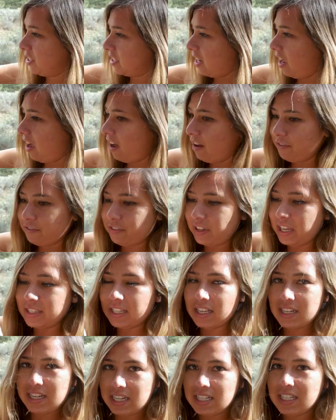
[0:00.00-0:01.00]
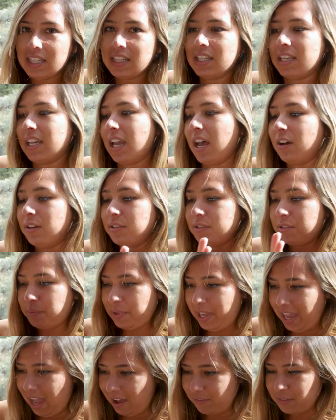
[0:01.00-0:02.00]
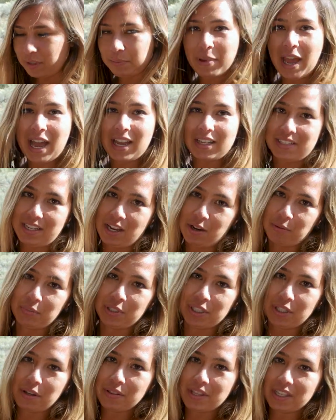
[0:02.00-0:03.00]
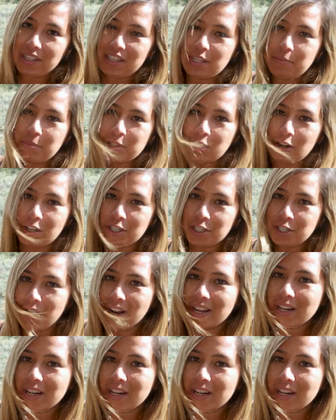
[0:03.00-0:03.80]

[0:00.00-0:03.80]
stuff, and then anything else we have a bag down below that keeps larger